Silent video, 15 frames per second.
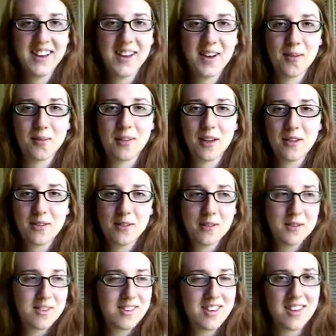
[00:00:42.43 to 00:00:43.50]
um,
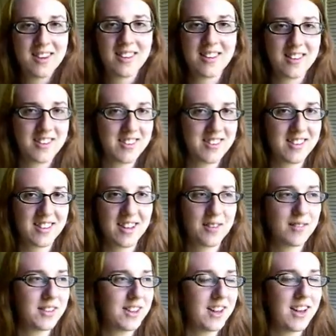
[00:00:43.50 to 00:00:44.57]
to send this
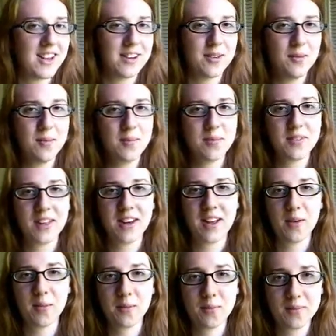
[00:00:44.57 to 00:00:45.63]
lovely item that
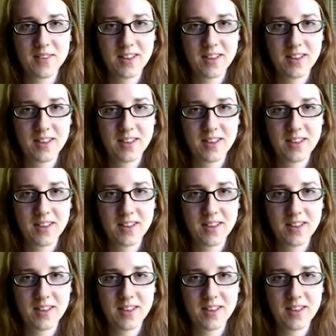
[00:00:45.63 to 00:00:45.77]
I'm